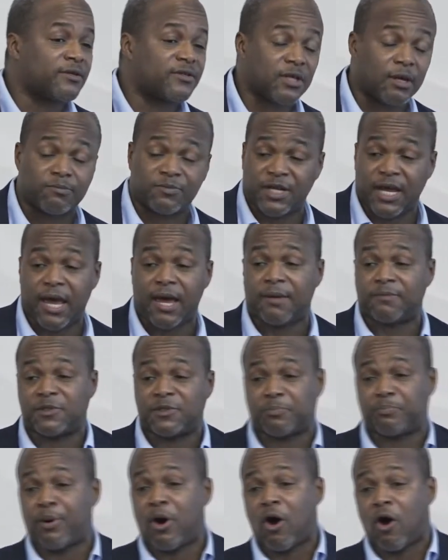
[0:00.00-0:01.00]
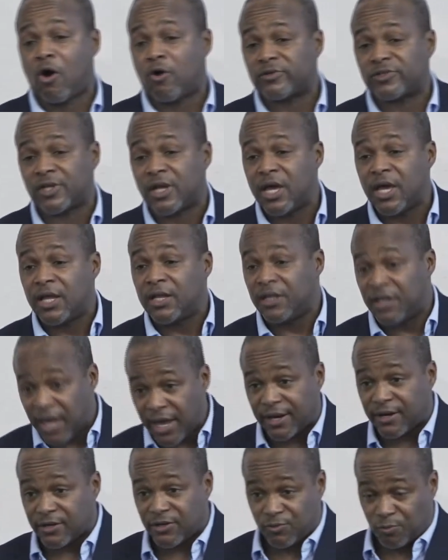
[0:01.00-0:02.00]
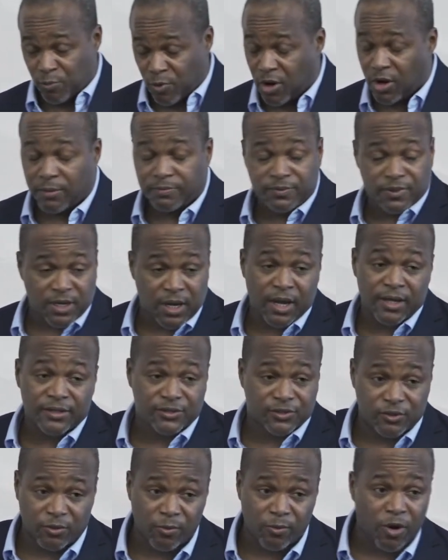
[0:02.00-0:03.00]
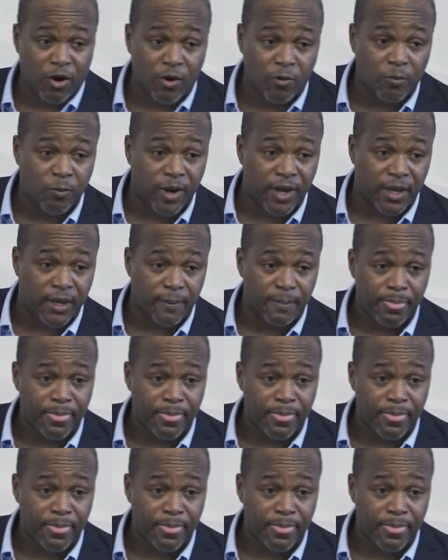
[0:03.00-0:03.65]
Sometimes Paul's letters rubs us the wrong way.